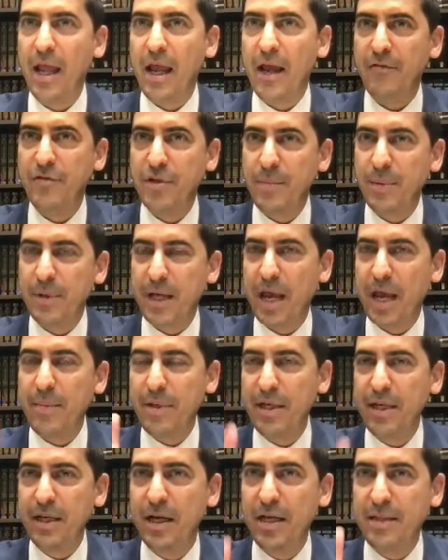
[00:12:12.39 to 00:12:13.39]
If she became
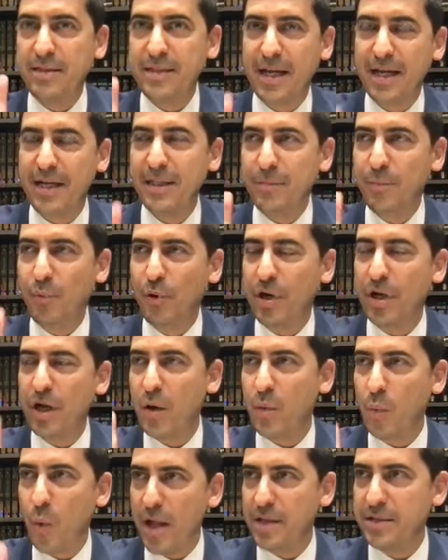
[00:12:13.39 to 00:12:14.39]
a nida at 10 in the morning
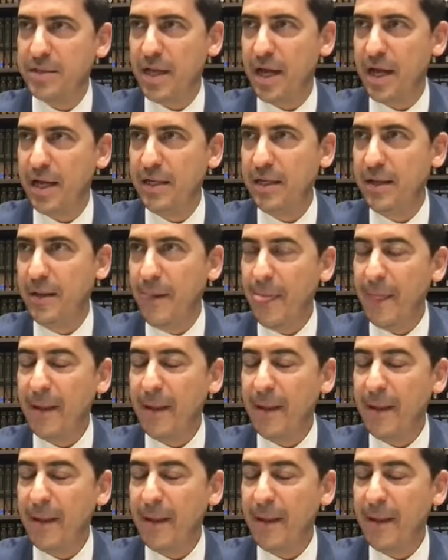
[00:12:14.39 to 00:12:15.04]
on Wednesday,